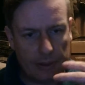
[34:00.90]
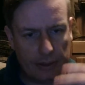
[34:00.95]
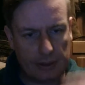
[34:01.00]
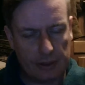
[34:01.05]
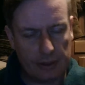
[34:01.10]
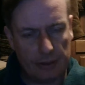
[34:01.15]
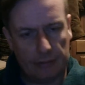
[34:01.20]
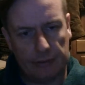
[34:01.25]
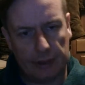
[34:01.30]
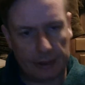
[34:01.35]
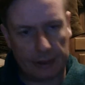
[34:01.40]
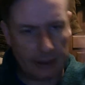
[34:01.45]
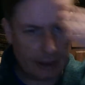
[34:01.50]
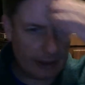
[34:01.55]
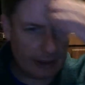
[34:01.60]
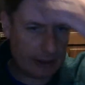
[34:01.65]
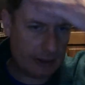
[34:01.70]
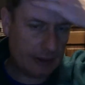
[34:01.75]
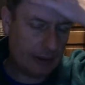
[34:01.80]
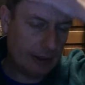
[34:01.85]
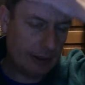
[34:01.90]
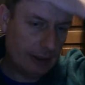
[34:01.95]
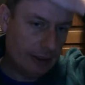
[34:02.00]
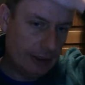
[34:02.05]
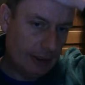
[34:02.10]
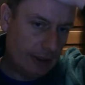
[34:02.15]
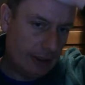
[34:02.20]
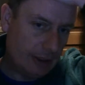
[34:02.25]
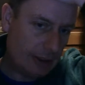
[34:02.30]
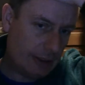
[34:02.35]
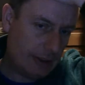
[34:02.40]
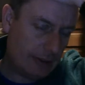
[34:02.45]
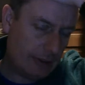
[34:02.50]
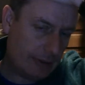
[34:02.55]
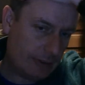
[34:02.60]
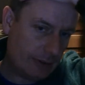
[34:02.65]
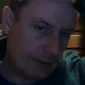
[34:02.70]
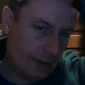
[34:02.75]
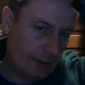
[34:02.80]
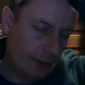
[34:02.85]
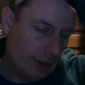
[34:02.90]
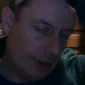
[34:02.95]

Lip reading: stuff like that. And the other